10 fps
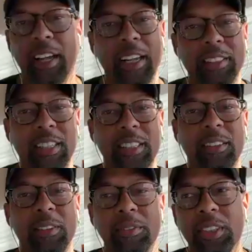I said,
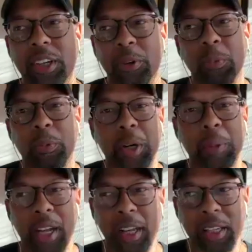you know, one of
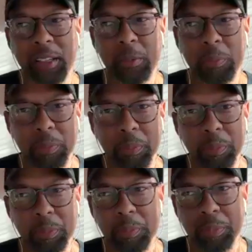my
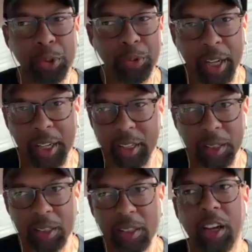
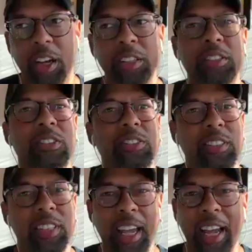Blu-ray hunts
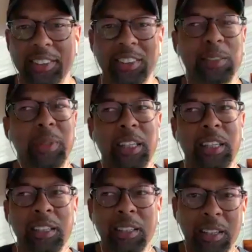has to
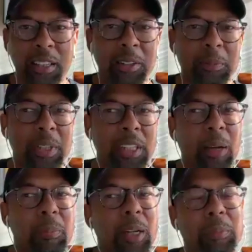be me
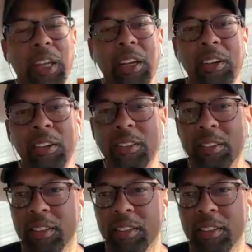coming up there.